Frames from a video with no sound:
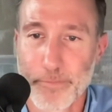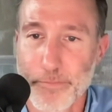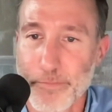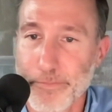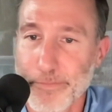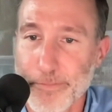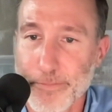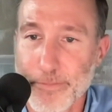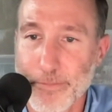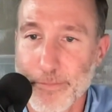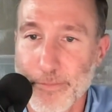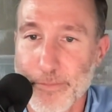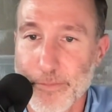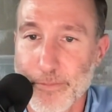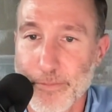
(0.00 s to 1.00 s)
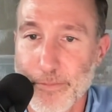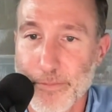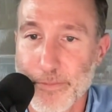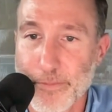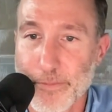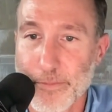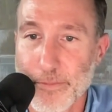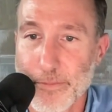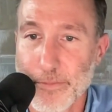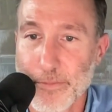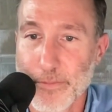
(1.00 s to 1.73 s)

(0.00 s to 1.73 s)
[no speech]